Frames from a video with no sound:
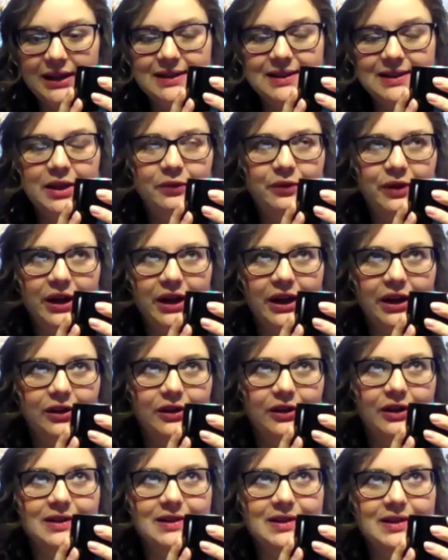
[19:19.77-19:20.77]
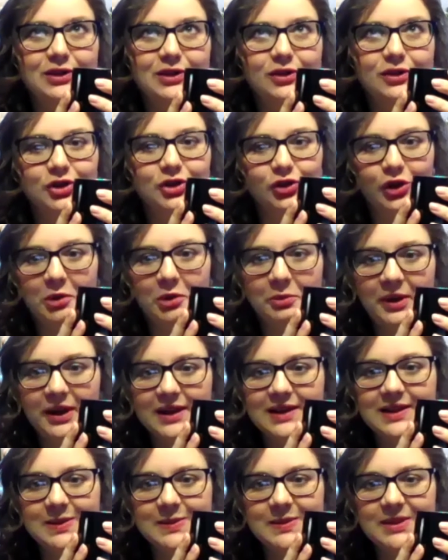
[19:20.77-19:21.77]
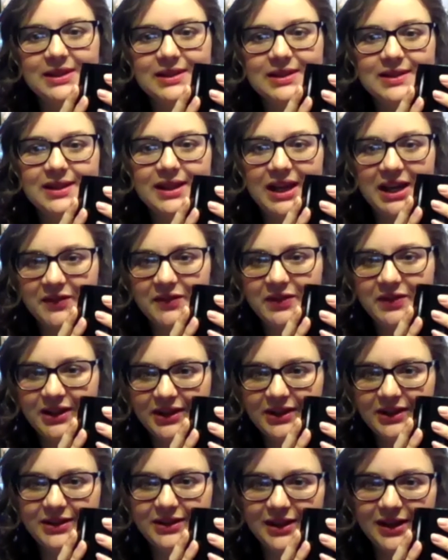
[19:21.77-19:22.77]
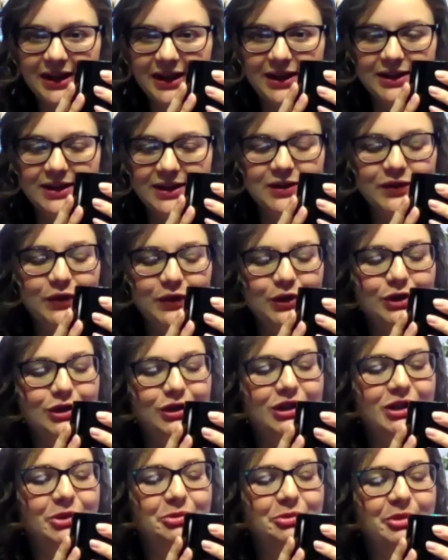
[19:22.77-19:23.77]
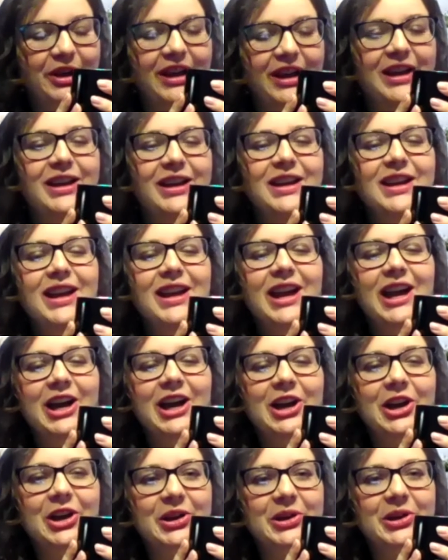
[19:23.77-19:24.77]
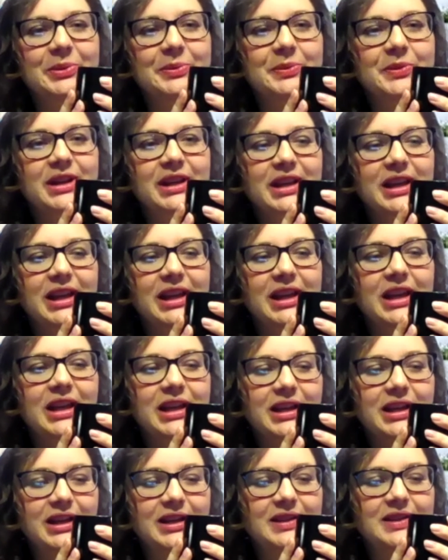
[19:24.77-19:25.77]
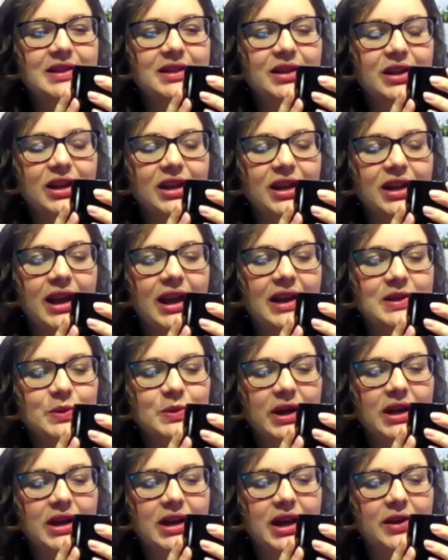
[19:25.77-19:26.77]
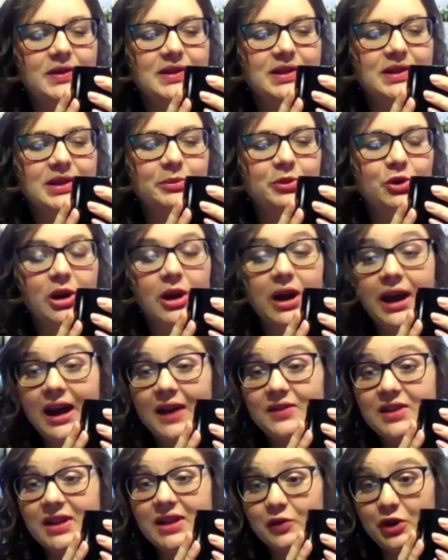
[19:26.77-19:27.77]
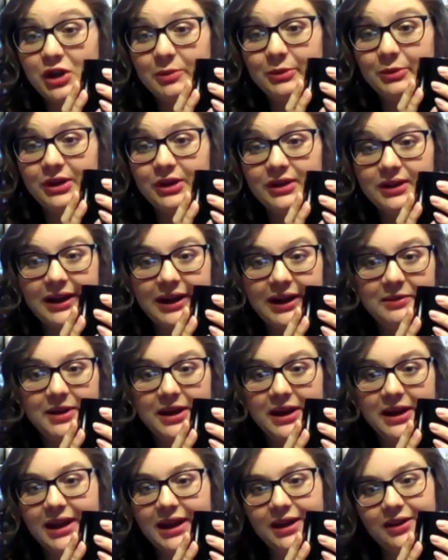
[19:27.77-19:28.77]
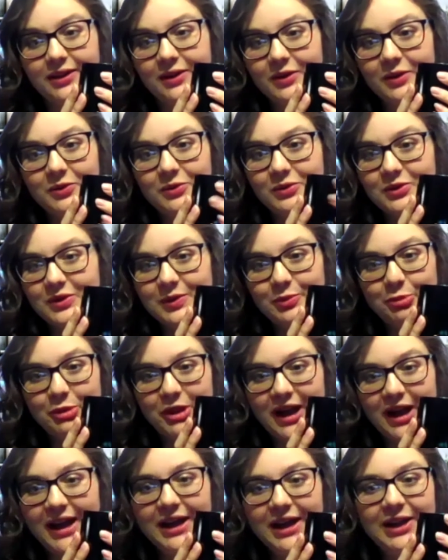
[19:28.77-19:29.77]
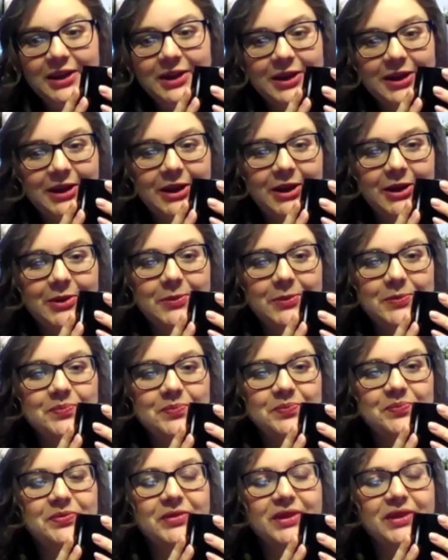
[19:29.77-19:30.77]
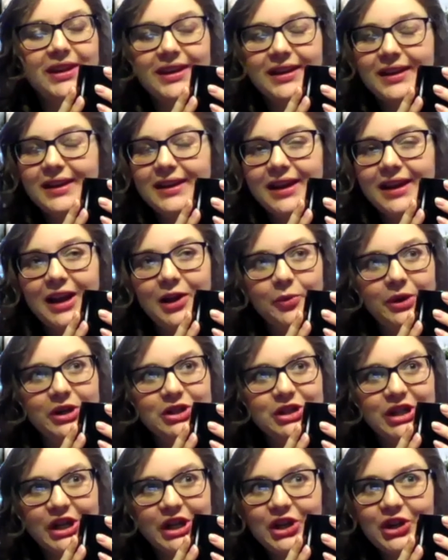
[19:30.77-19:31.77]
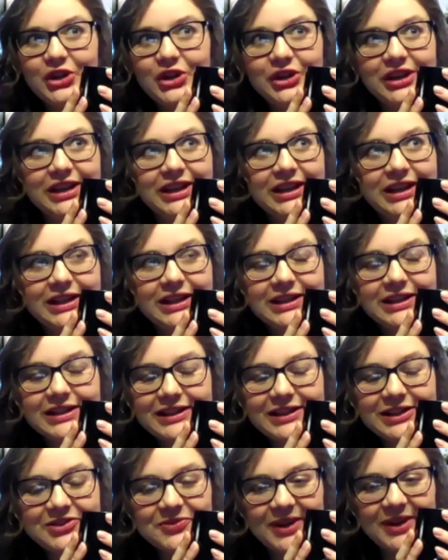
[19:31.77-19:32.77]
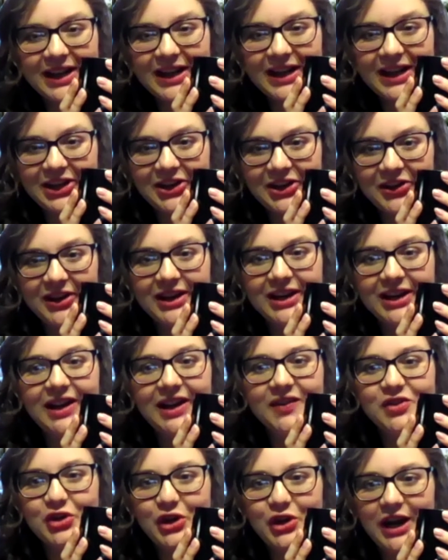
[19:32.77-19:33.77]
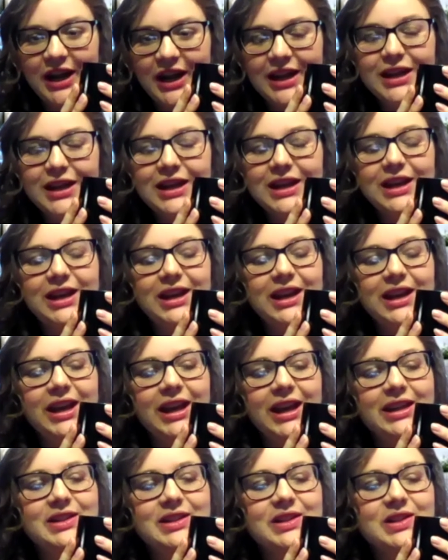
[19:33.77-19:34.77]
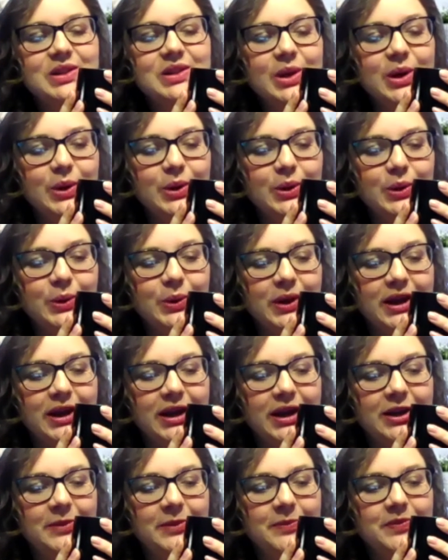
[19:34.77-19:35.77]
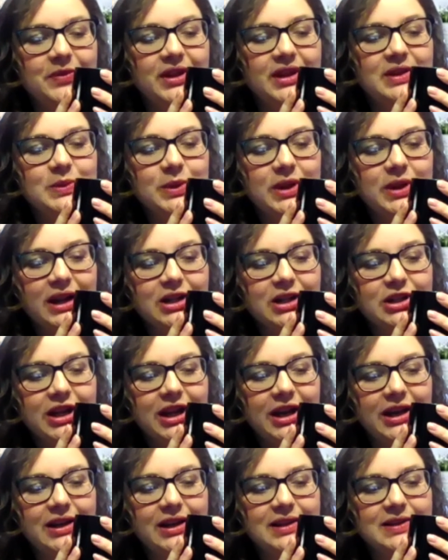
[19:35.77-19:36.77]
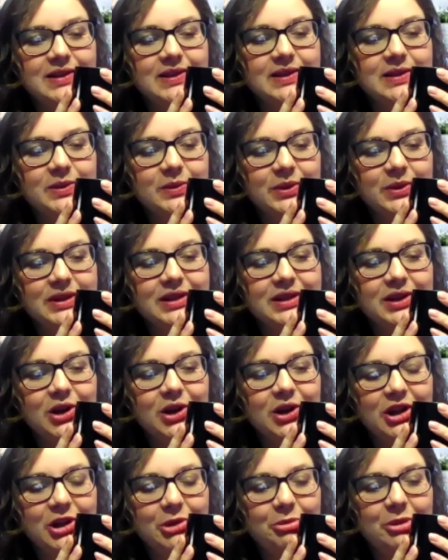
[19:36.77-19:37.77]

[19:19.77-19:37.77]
I say regular, it's extra strong. My husband is a caffeine addict for sure, but has right now some cream. I have to have creamer. I can't do just black. I wish I could, but I cannot. I have tried. And so this one actually has, what is it called?